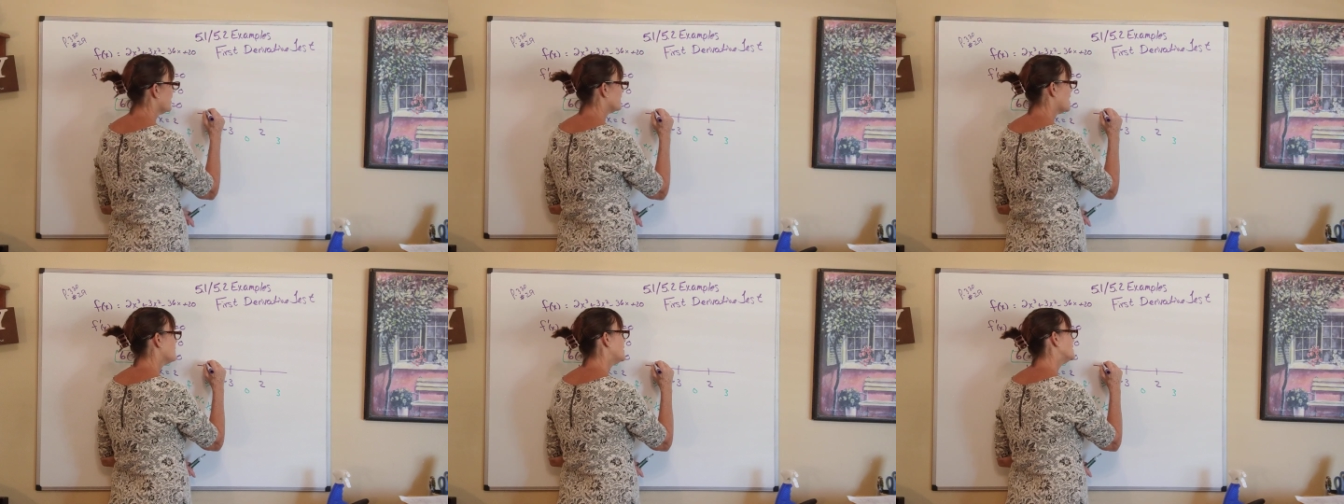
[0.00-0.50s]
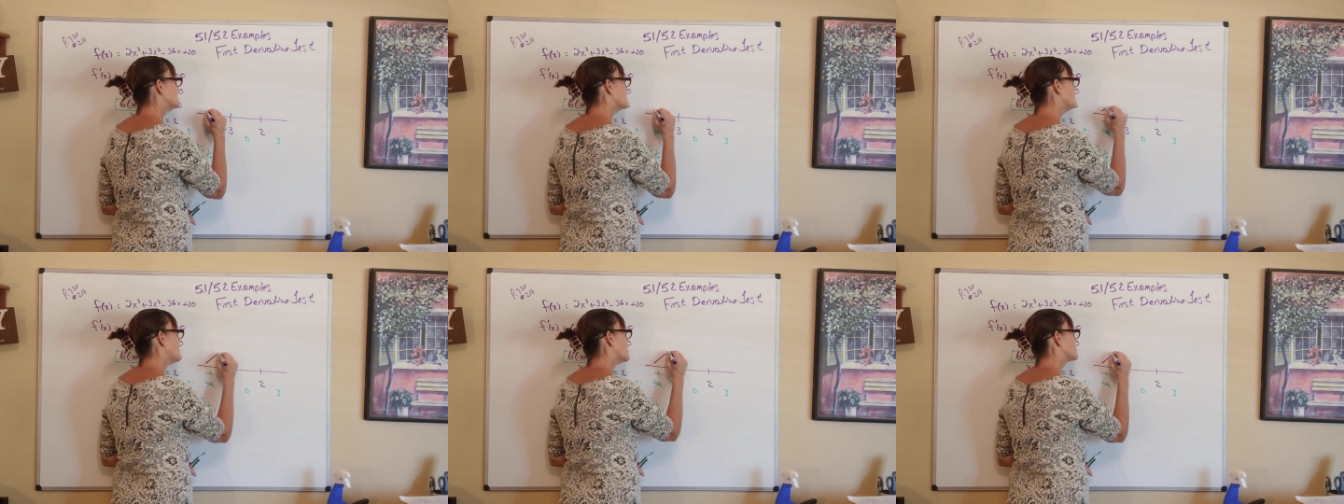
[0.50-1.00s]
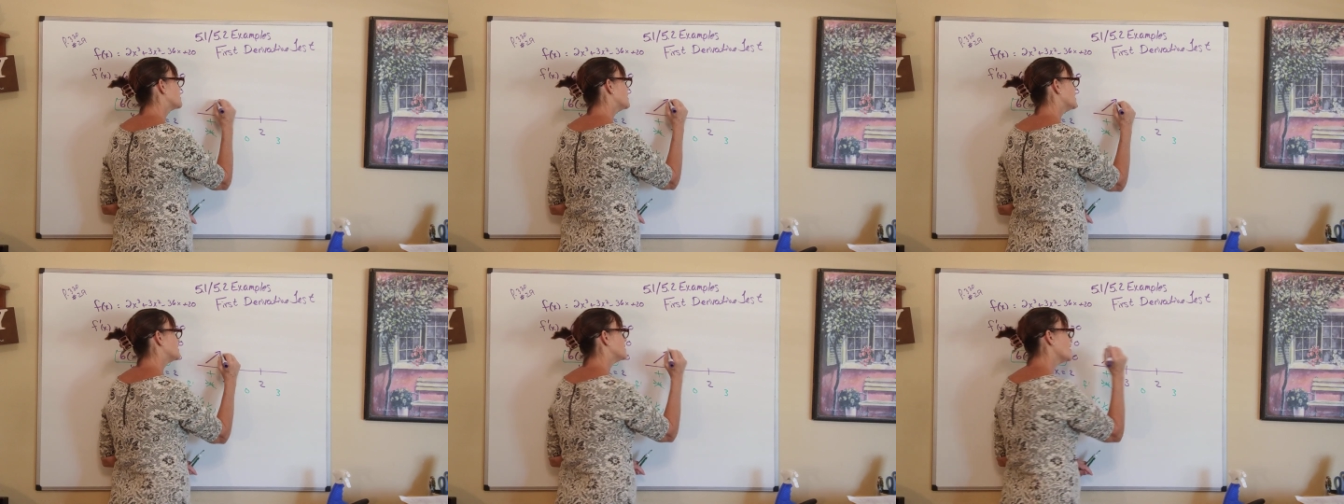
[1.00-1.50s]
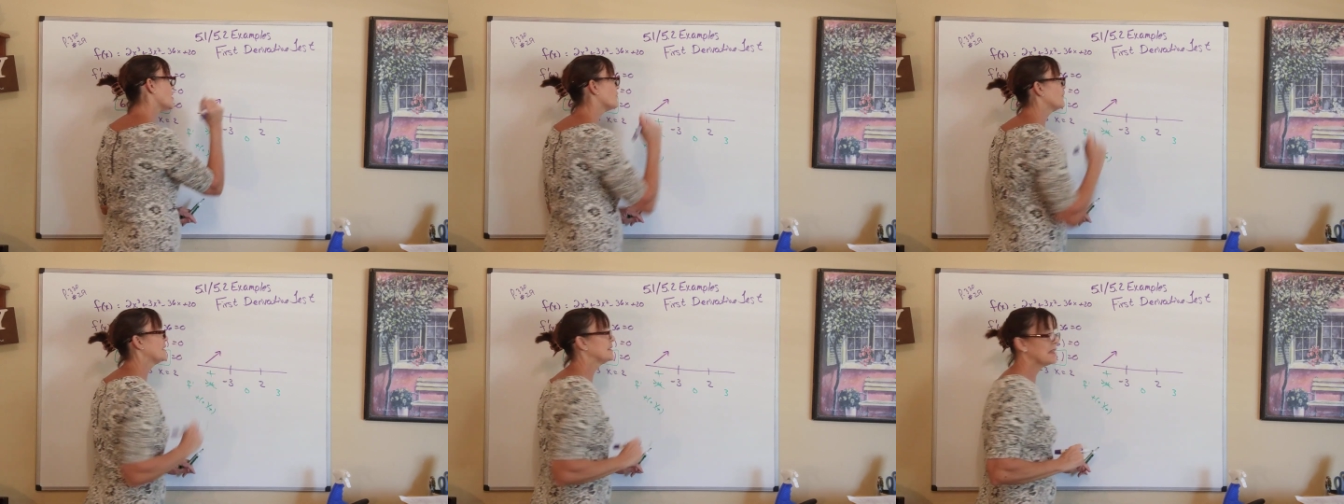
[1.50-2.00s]
That means the function
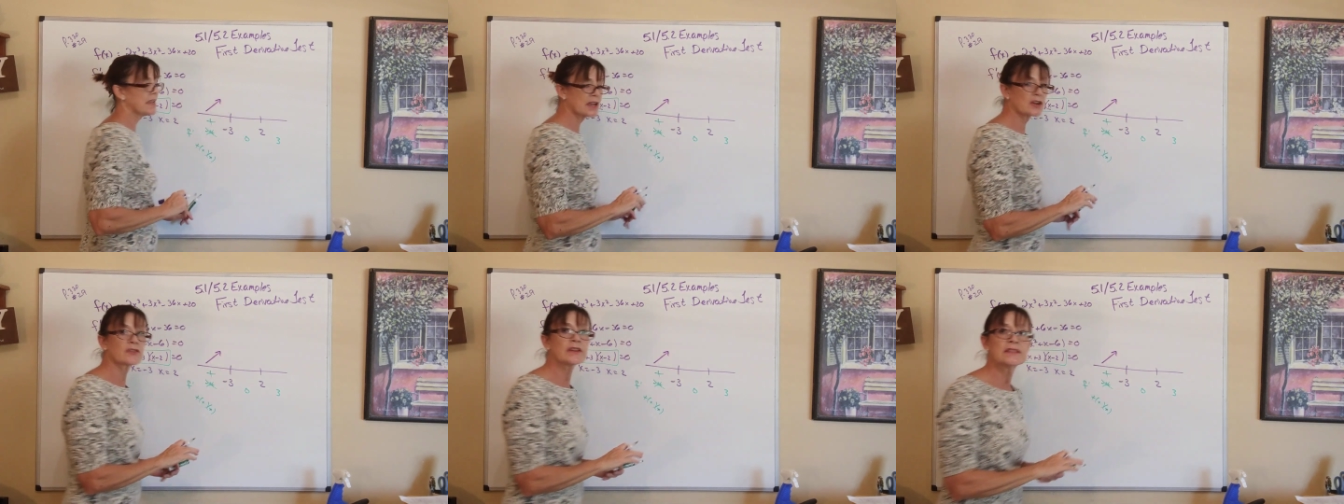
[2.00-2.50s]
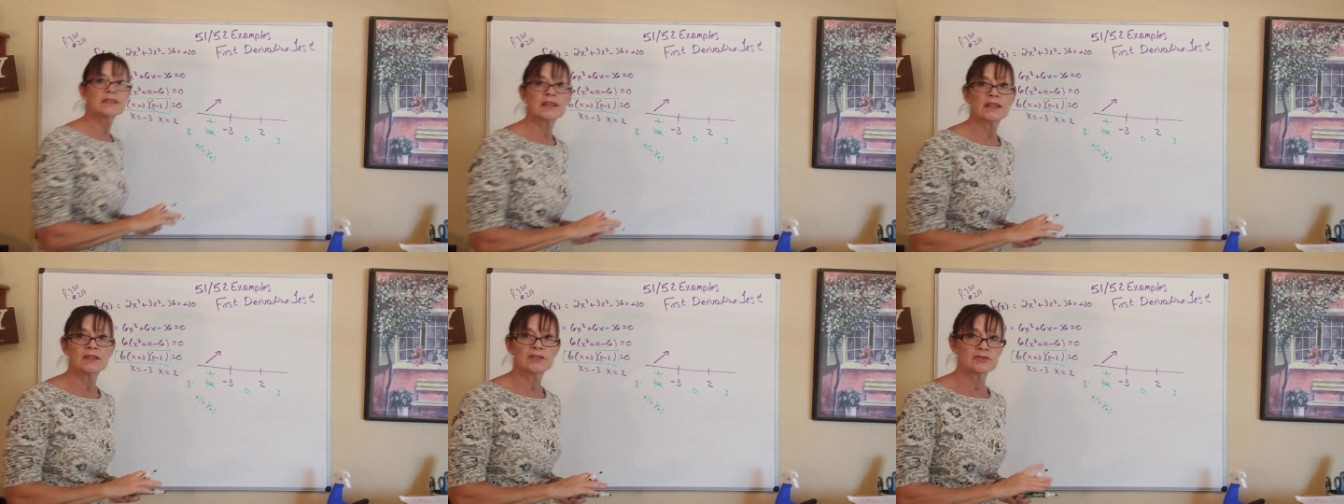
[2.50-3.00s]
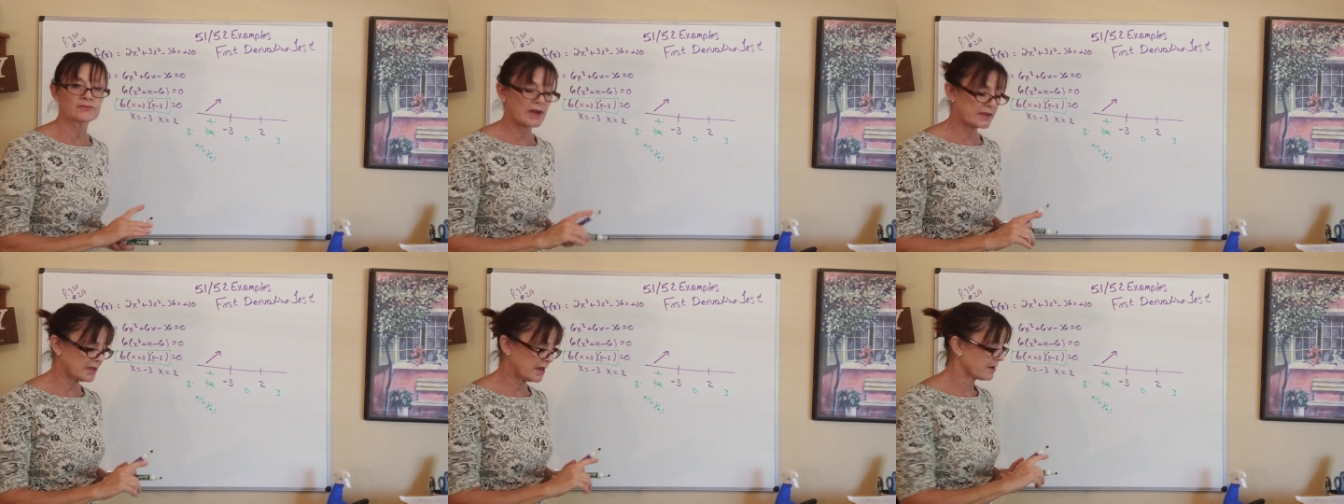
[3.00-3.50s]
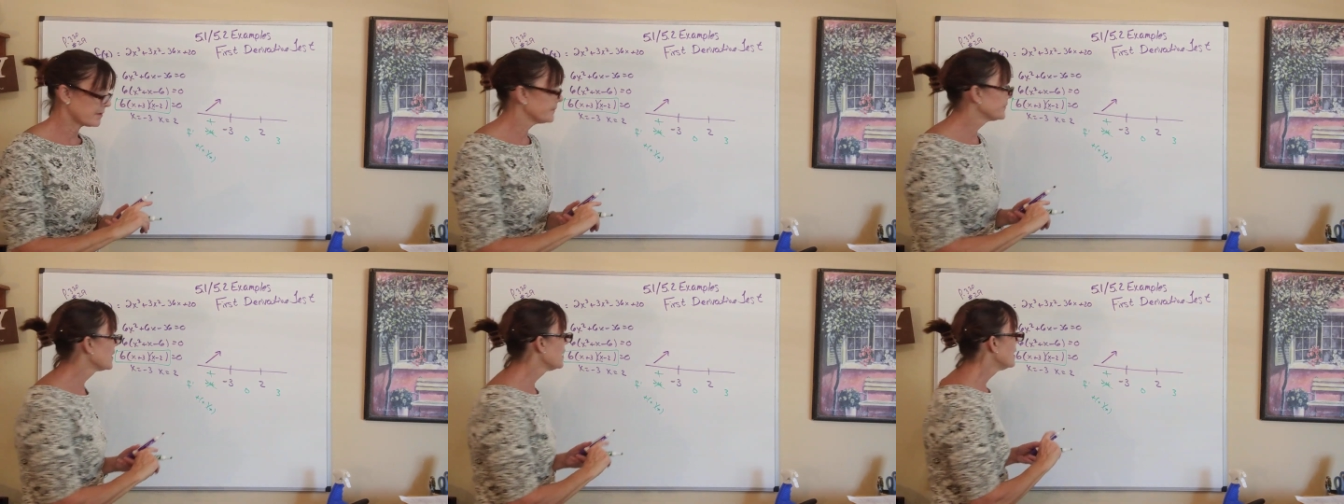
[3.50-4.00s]
itself is increasing right there.
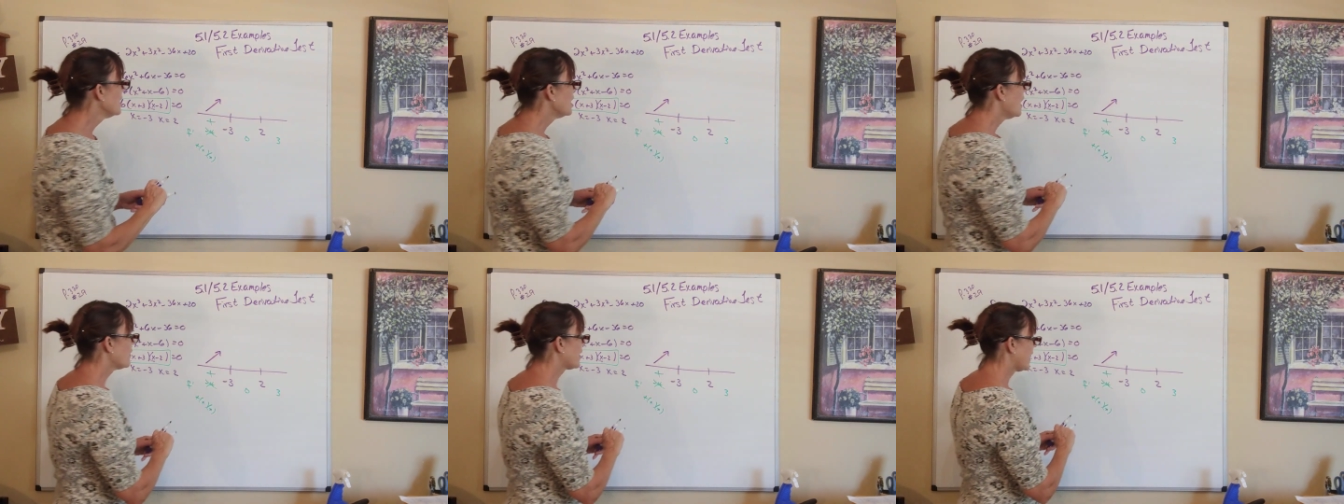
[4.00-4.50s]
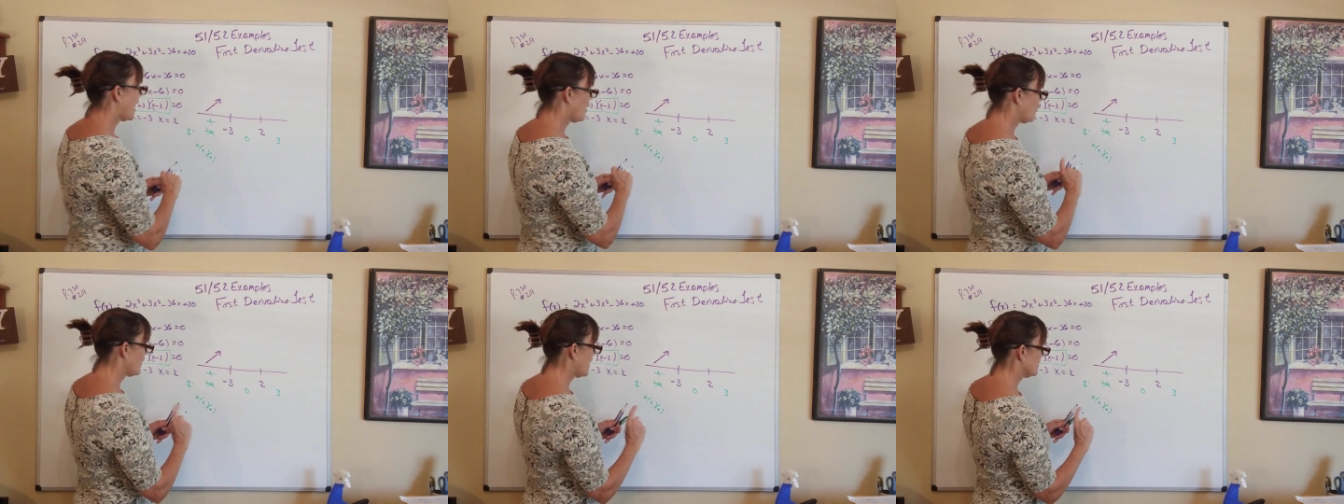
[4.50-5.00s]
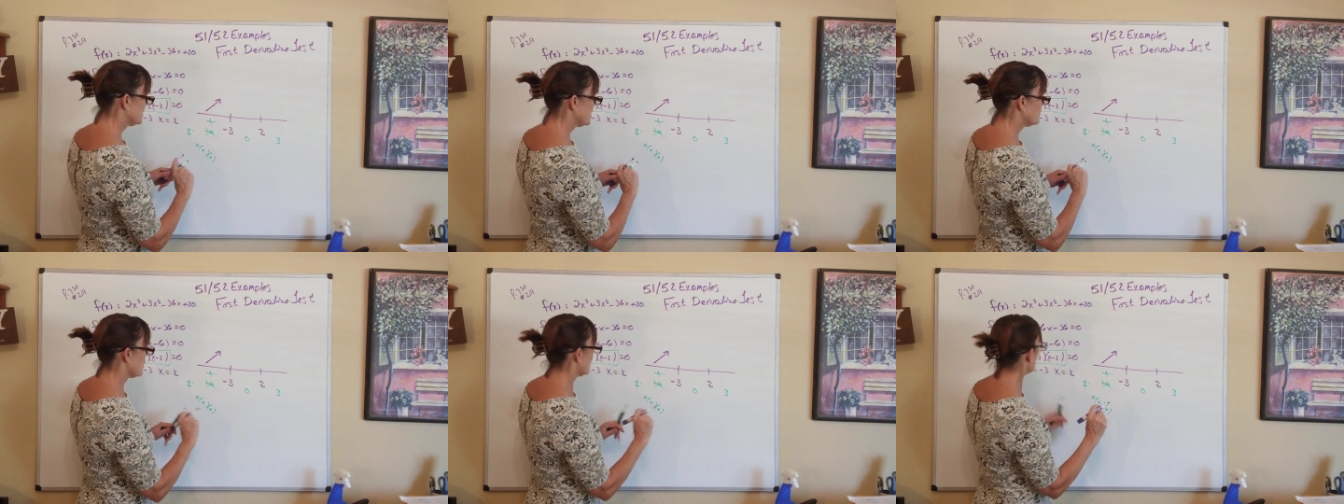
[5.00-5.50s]
Okay, how about 0?